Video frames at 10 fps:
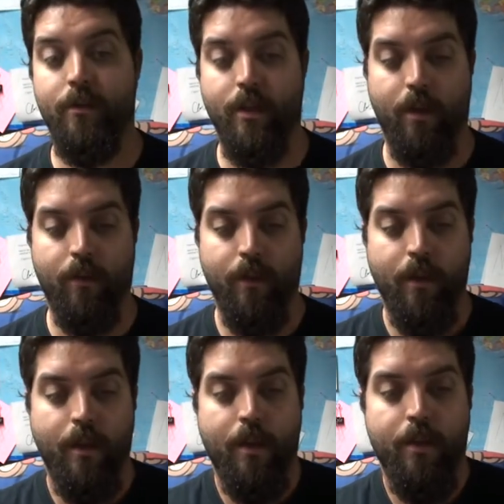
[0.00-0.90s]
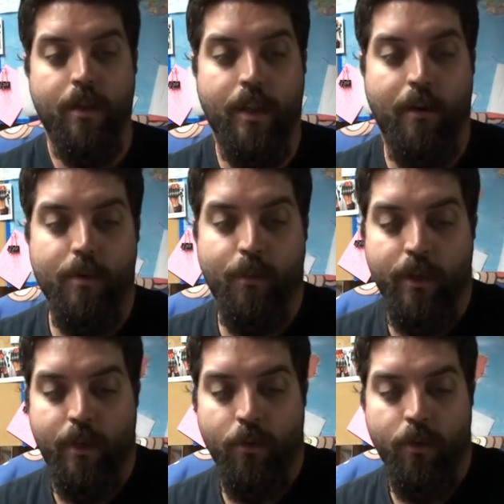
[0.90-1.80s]
So, thought that was
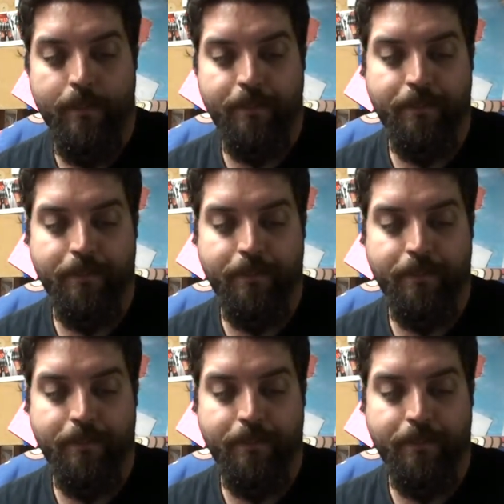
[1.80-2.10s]
pretty cool.